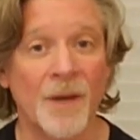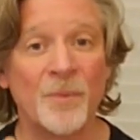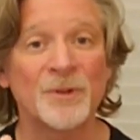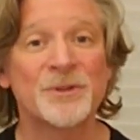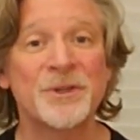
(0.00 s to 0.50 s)

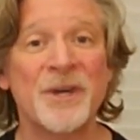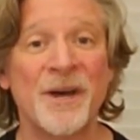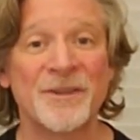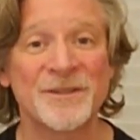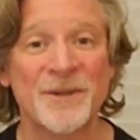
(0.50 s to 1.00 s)
And we'll see
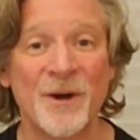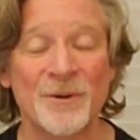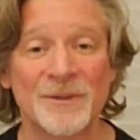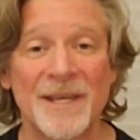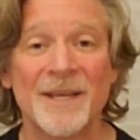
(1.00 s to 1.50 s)
how this
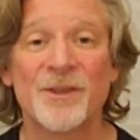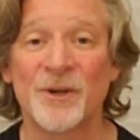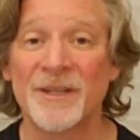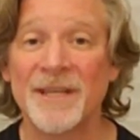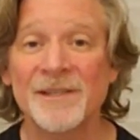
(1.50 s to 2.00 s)
goes.
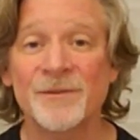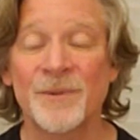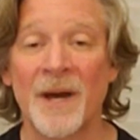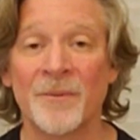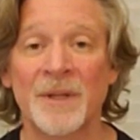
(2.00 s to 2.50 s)
30 days
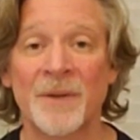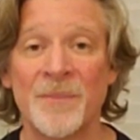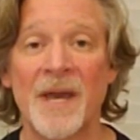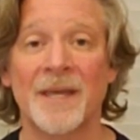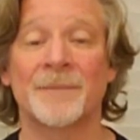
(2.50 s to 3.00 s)
from now, I'm going to
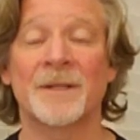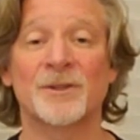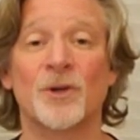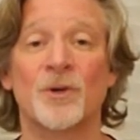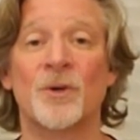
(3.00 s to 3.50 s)
come back and I'm going to
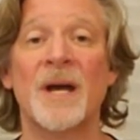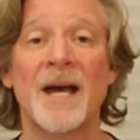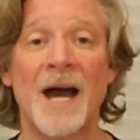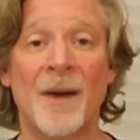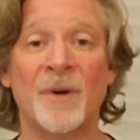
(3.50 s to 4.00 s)
show you
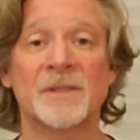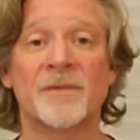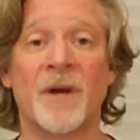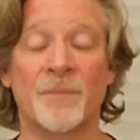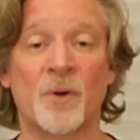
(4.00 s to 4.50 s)
how much
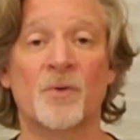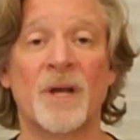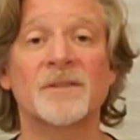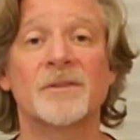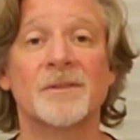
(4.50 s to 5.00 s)
have I
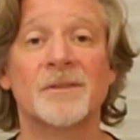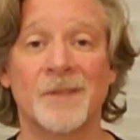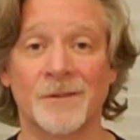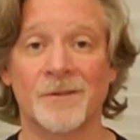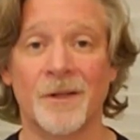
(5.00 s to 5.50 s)
progressed
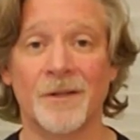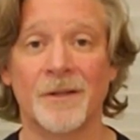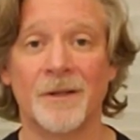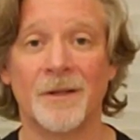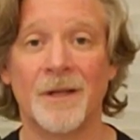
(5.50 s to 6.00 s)
since then,
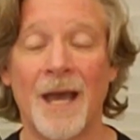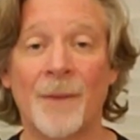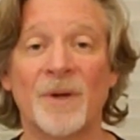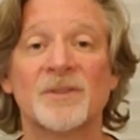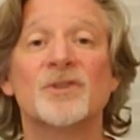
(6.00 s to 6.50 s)

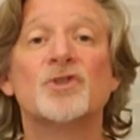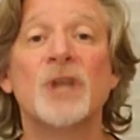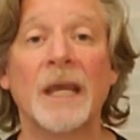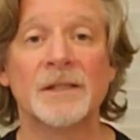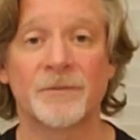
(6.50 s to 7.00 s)
how much has
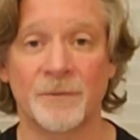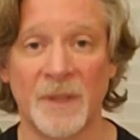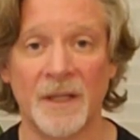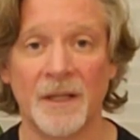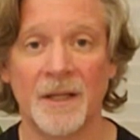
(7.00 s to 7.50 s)
changed for
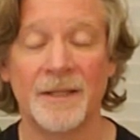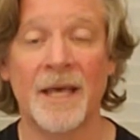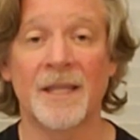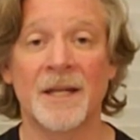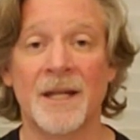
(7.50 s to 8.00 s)
me
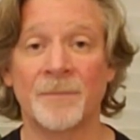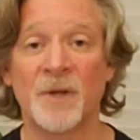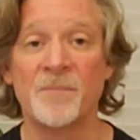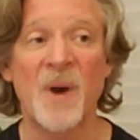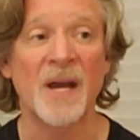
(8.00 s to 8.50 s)
now that I'm
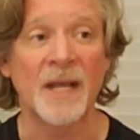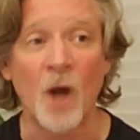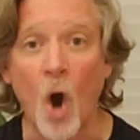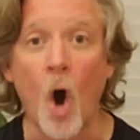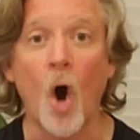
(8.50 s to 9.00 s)

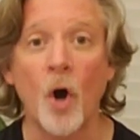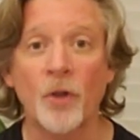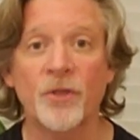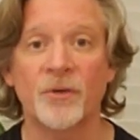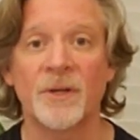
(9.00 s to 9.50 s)
combining
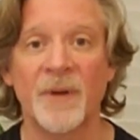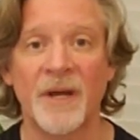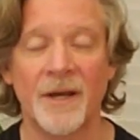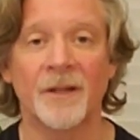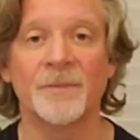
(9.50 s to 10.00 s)
all 3 of
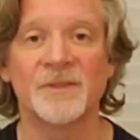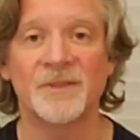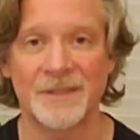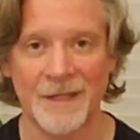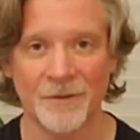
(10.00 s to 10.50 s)
my
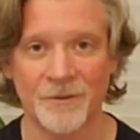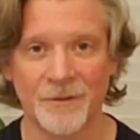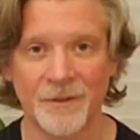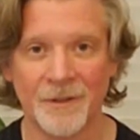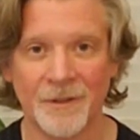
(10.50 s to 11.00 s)
elements together.